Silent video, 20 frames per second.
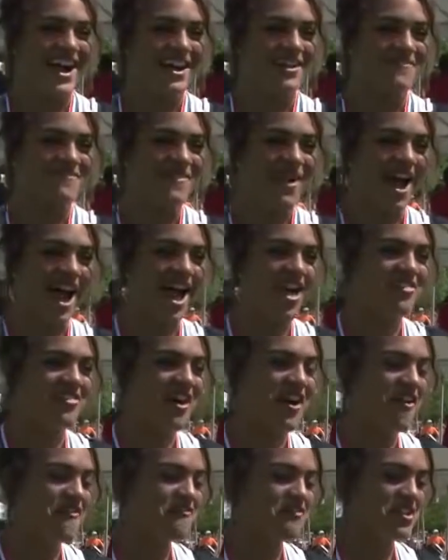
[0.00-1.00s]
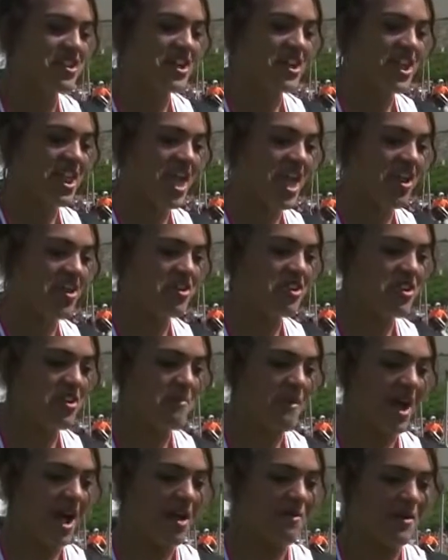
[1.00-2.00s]
I love when Aaron
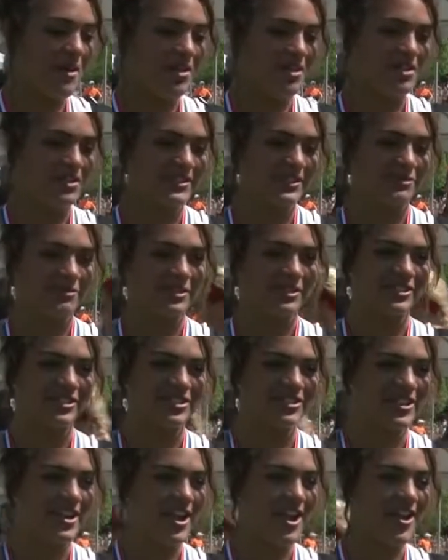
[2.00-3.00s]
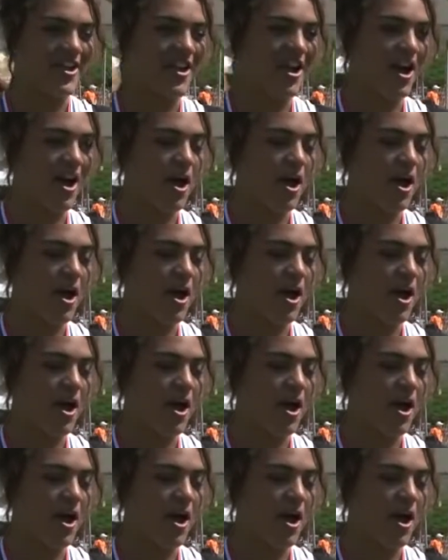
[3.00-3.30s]
and Amaya, my little siblings, are there.